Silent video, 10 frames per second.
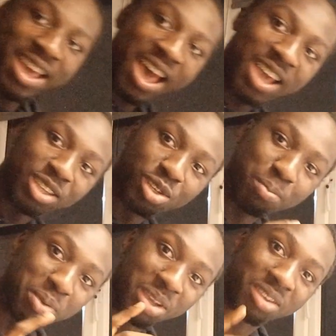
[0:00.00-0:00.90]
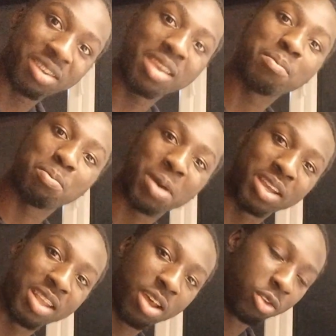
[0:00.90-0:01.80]
I should be asleep by
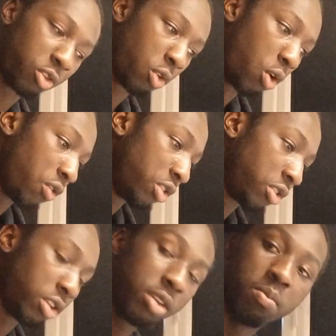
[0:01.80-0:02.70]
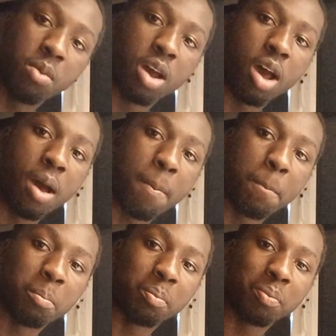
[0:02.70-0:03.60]
now, so obviously, I'm